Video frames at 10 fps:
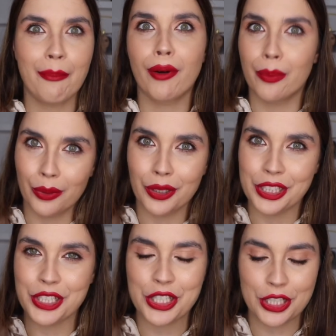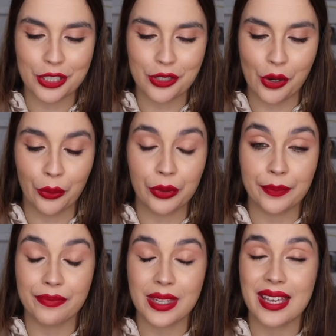purplish
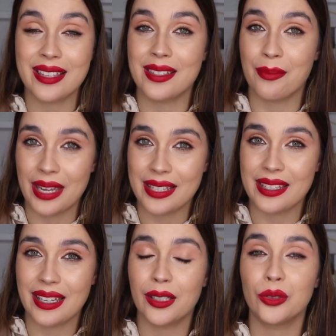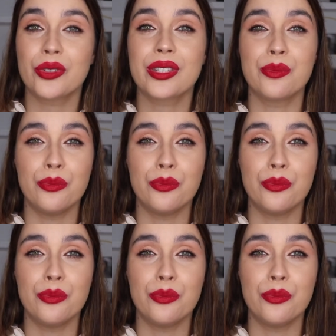tone, is amazing and looks